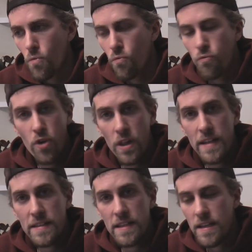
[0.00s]

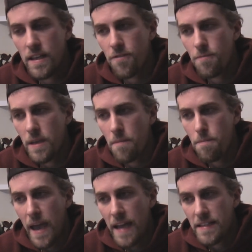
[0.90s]
really didn't give me a
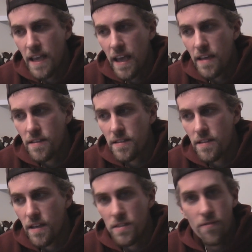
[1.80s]
bad
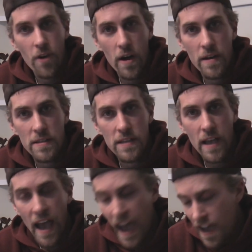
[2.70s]
taste as far
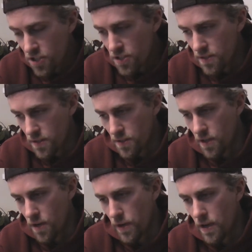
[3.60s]
as Ashens is
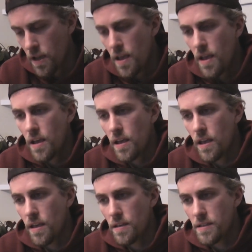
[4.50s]
going
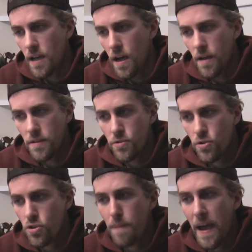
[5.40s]
is uh,
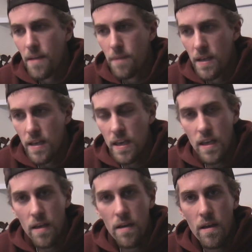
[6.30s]
Douchebag
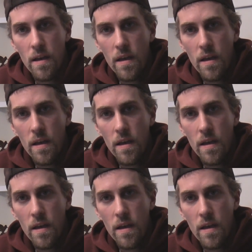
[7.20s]
McGee